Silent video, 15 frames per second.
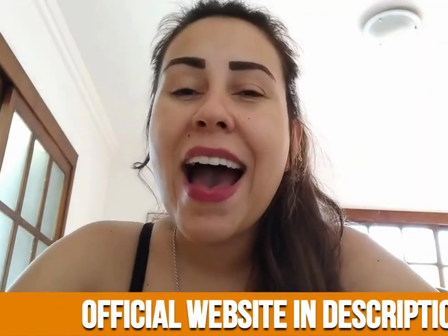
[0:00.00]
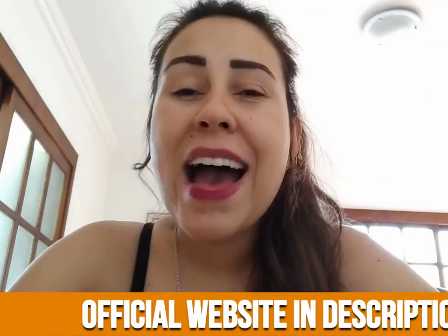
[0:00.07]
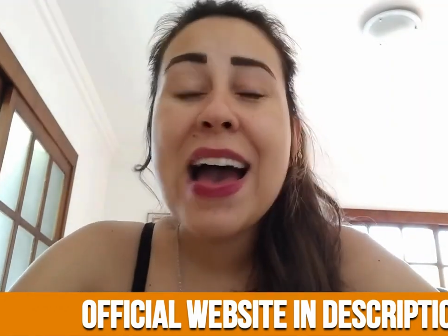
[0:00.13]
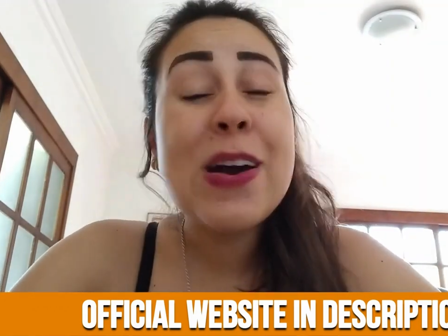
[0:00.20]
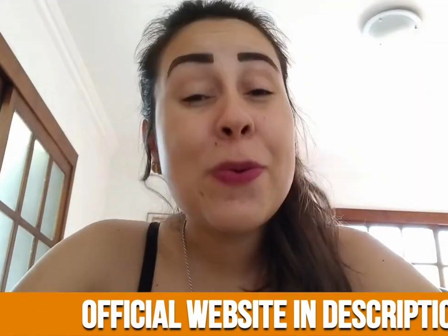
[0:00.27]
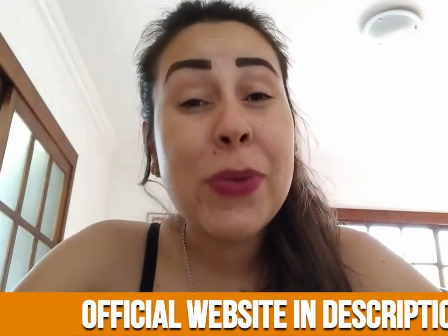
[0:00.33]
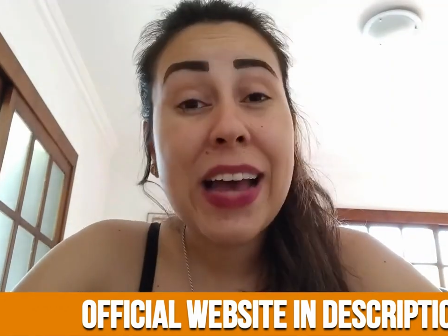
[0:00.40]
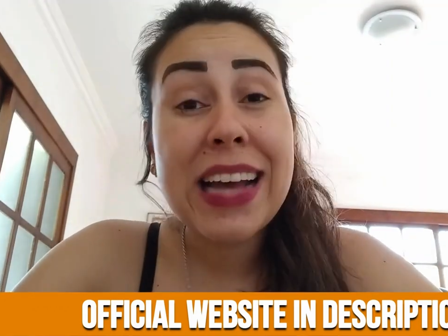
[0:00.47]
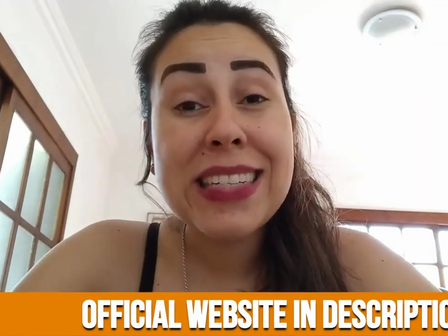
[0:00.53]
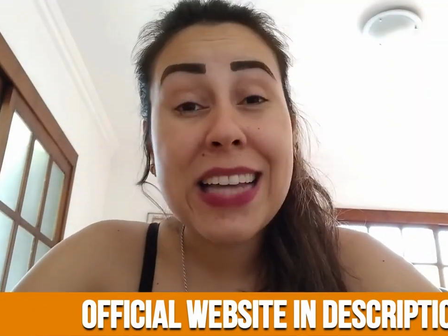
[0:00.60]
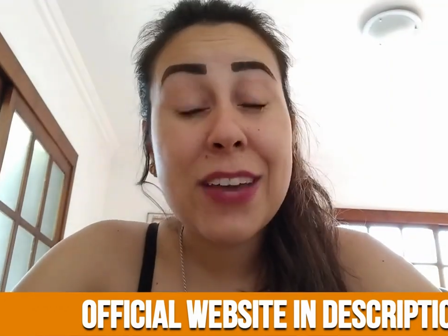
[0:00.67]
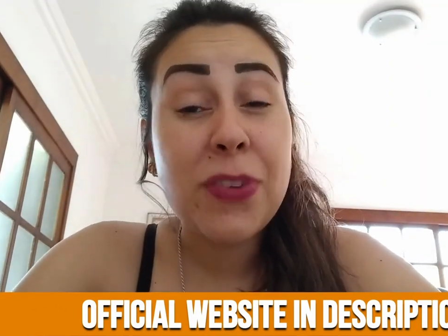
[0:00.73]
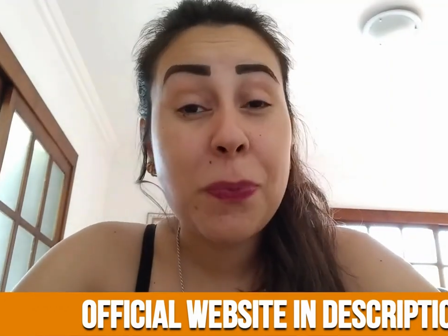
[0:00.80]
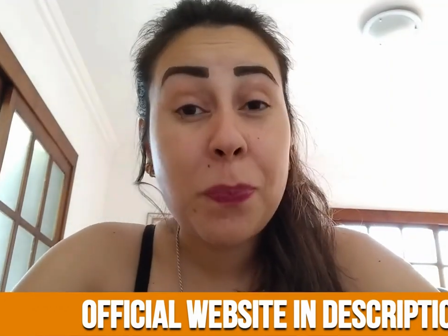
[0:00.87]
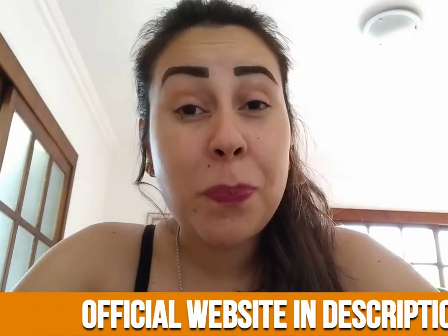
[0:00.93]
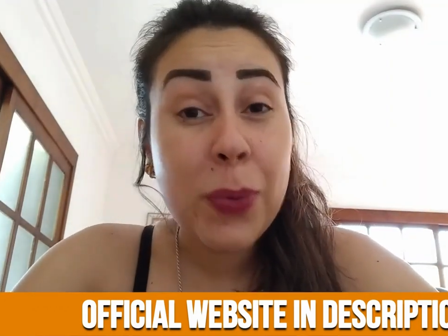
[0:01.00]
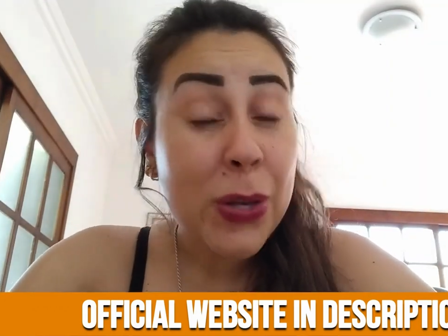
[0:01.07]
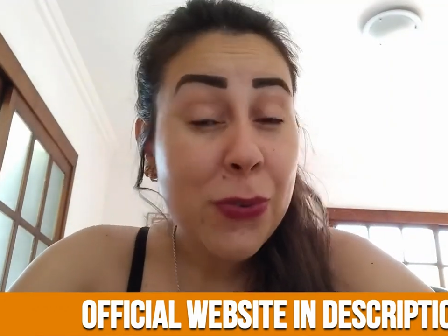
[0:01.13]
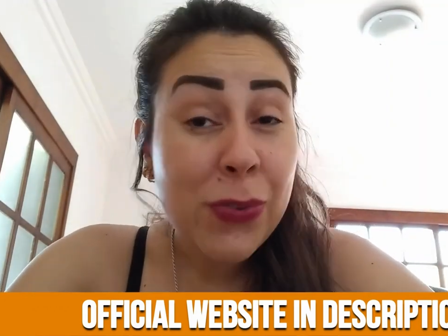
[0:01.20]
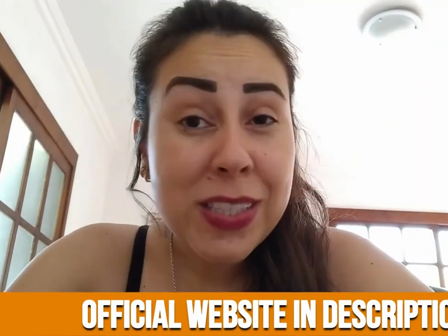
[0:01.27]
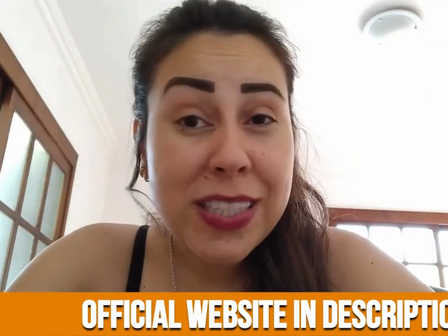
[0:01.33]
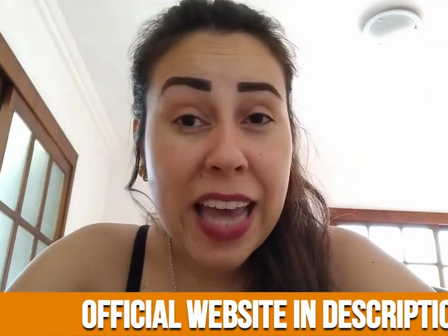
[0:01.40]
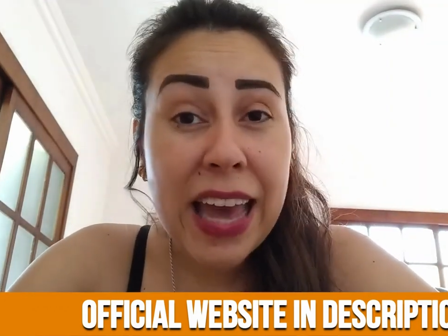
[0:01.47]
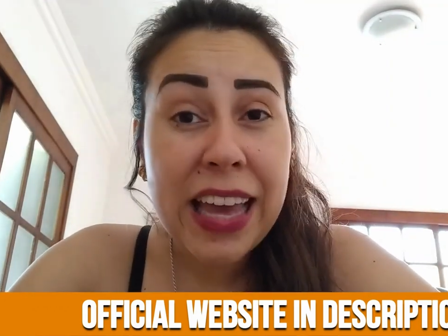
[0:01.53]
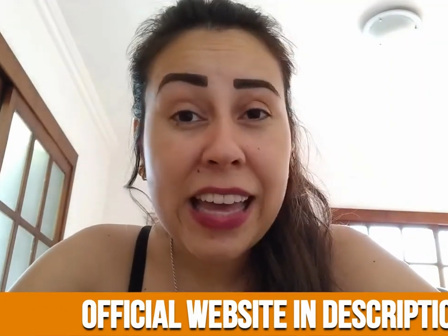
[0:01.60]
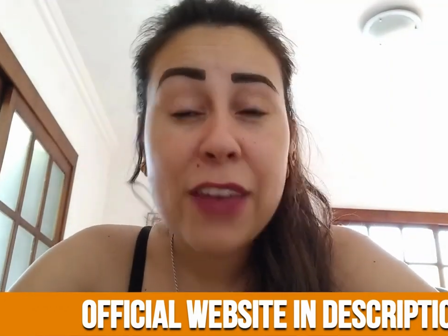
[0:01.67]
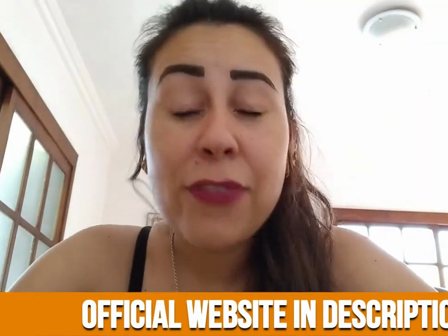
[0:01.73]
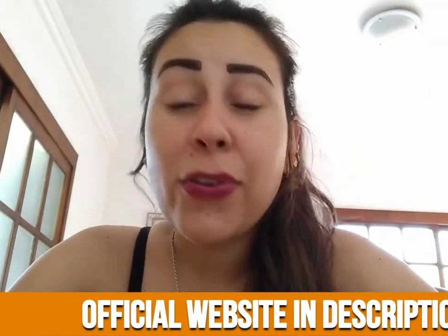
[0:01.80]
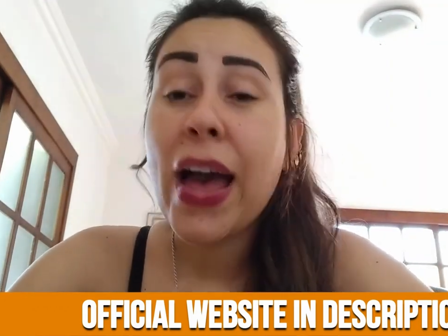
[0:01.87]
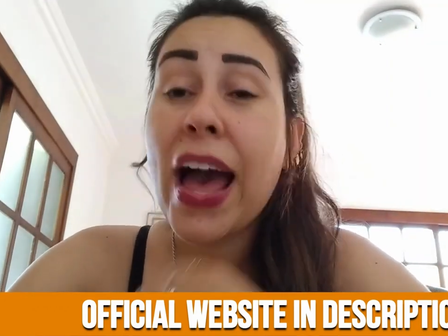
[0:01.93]
I hope you guys have a beautiful day.
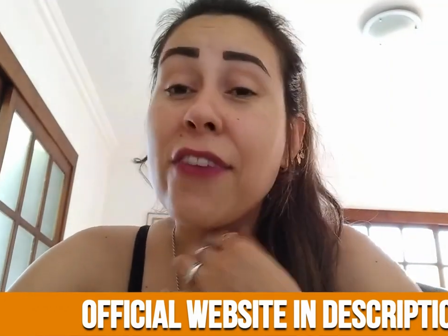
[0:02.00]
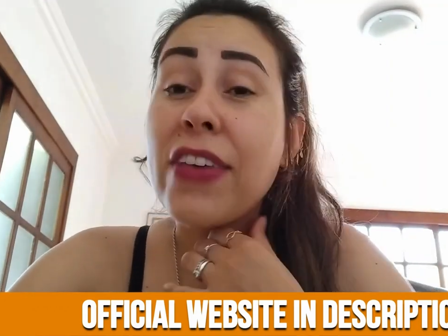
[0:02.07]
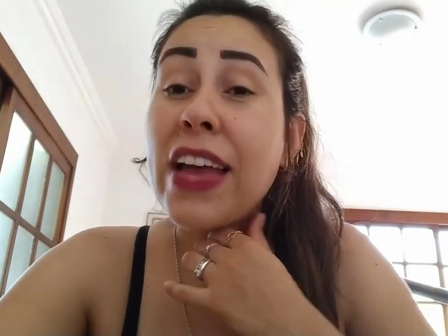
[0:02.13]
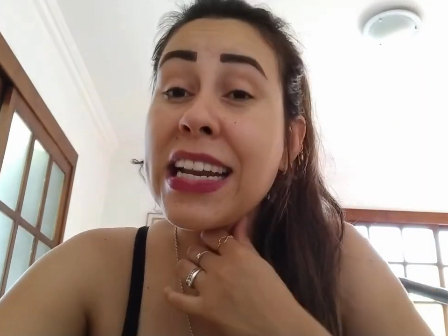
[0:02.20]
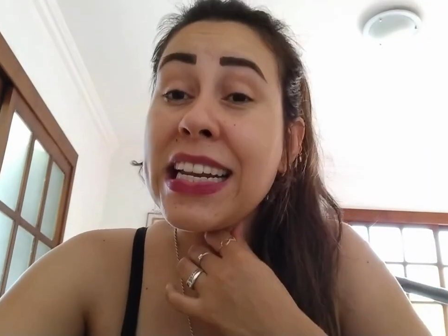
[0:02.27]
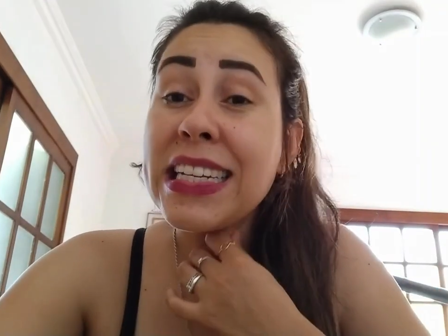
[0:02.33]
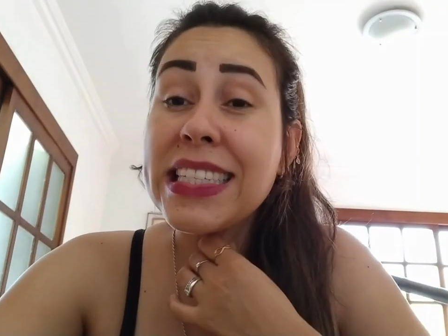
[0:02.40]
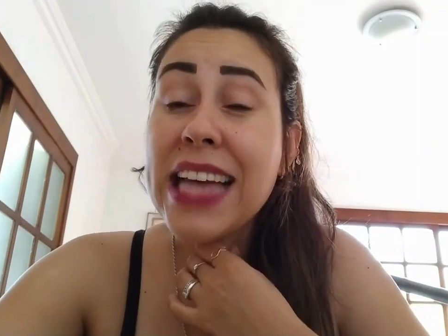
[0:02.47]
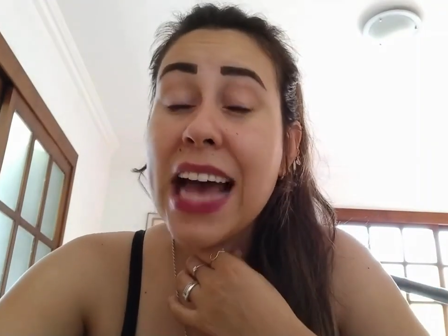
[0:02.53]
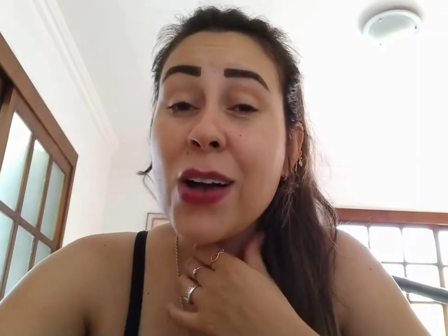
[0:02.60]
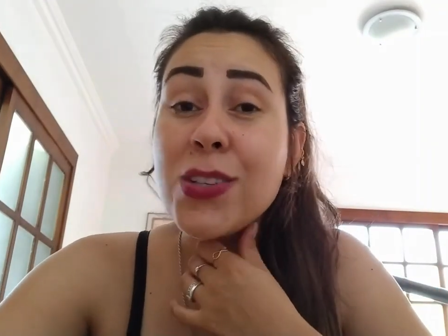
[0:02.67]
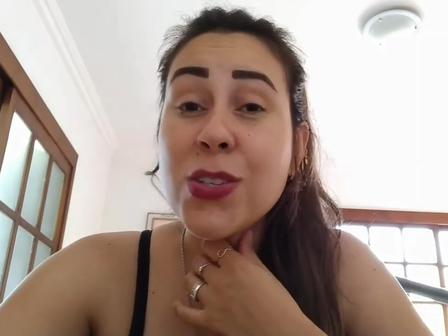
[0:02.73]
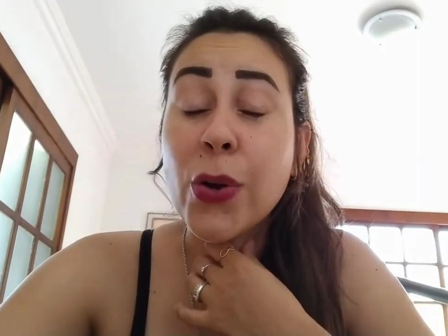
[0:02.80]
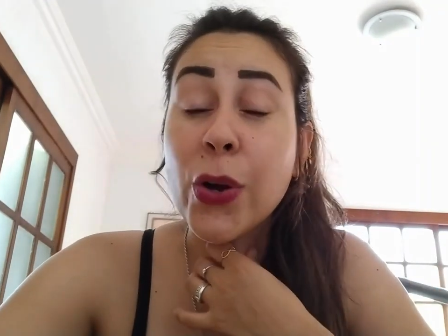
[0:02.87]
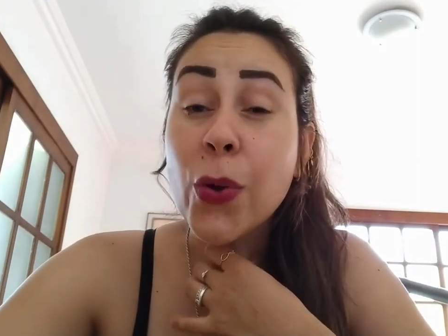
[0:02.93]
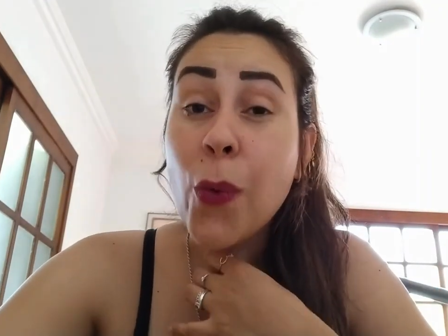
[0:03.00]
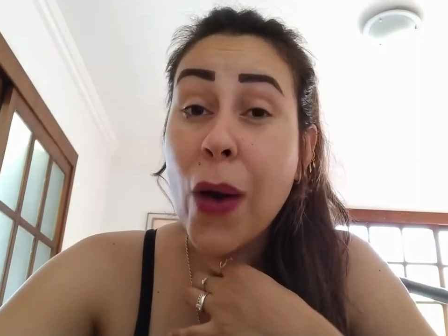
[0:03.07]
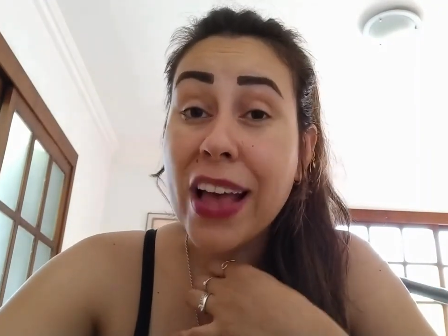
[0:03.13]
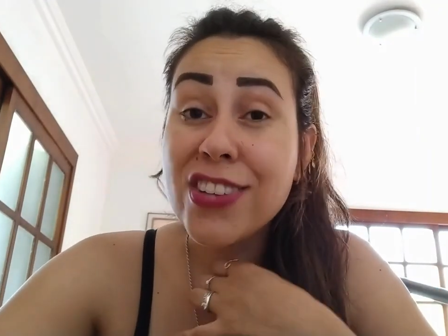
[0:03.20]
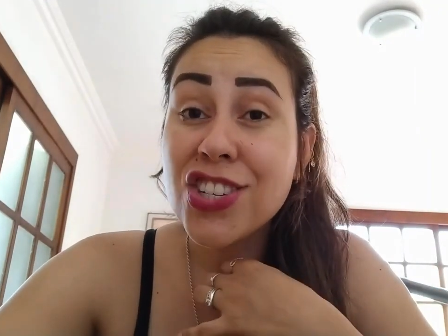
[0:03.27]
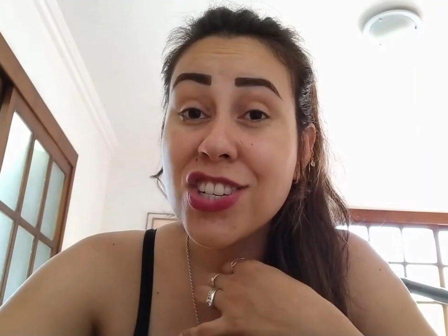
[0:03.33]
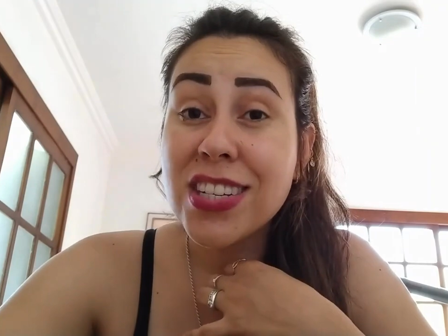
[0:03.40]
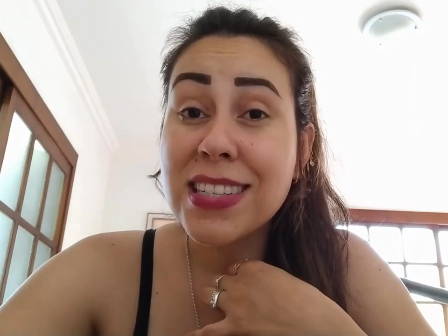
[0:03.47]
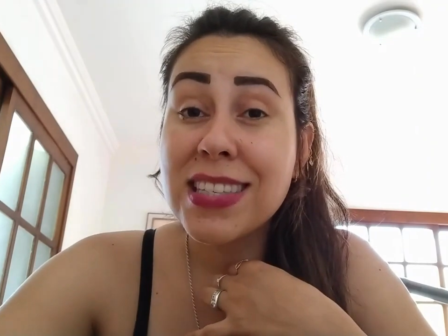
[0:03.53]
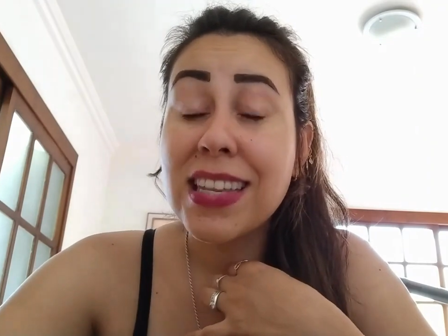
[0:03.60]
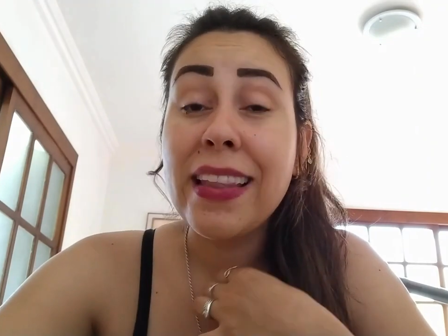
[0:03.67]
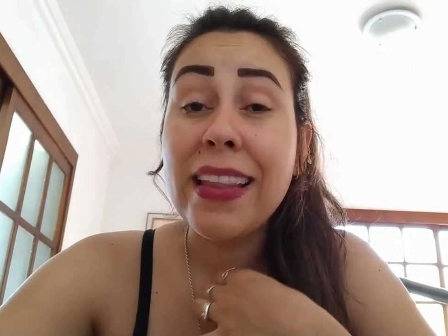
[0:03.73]
If you have any doubts or questions,